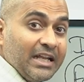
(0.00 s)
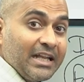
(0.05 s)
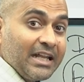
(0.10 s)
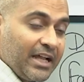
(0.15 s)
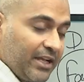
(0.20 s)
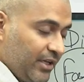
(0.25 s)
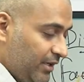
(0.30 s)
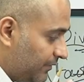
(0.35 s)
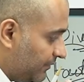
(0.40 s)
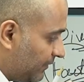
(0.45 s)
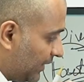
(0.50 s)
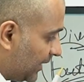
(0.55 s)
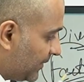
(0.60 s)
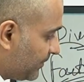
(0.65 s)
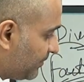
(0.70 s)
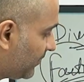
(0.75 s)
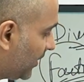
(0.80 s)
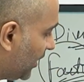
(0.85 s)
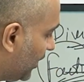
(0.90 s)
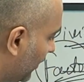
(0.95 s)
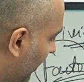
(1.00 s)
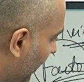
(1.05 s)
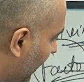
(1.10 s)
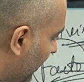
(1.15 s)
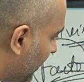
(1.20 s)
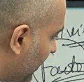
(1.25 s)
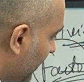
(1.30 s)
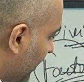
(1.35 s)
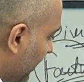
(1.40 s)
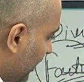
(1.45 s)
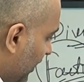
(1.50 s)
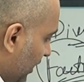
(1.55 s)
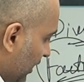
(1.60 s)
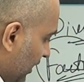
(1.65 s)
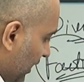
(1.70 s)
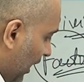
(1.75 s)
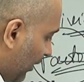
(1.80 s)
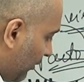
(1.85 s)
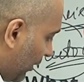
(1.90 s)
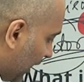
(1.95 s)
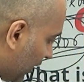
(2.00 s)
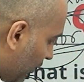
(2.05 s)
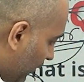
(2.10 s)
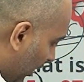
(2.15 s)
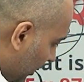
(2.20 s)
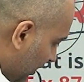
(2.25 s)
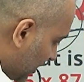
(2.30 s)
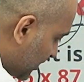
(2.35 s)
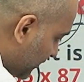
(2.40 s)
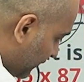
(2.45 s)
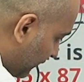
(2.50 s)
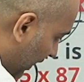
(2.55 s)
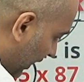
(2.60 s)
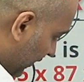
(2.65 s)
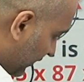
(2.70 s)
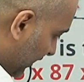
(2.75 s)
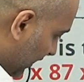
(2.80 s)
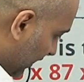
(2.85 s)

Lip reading: 95. Okay. Now I got this 5